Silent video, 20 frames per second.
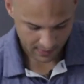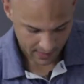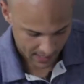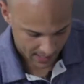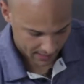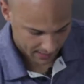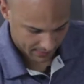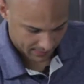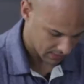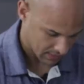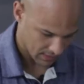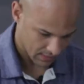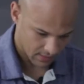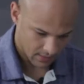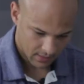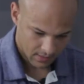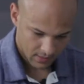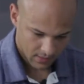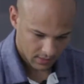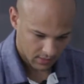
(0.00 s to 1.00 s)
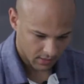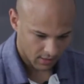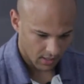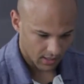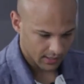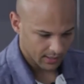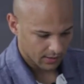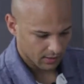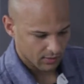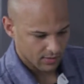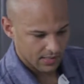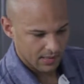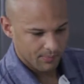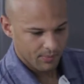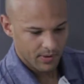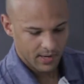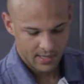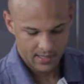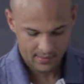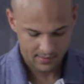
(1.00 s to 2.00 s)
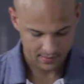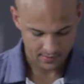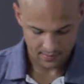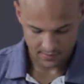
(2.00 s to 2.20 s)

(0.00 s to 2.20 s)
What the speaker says: that, your garlic cloves separated,